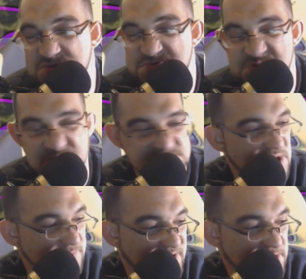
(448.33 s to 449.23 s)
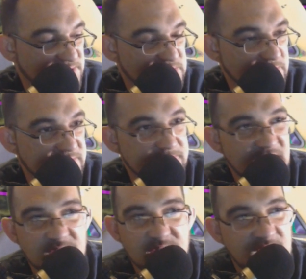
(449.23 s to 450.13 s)
who's just coming into it,
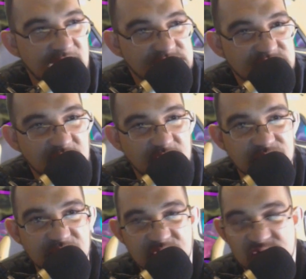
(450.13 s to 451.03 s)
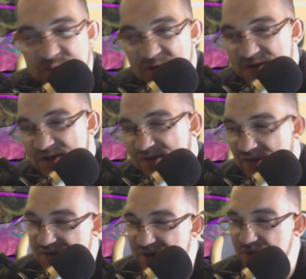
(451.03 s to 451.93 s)
has no real experience,
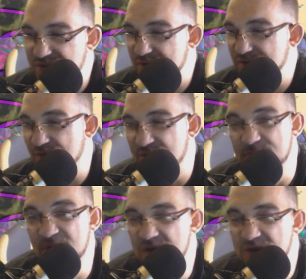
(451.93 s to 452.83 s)
doesn't know what they're doing.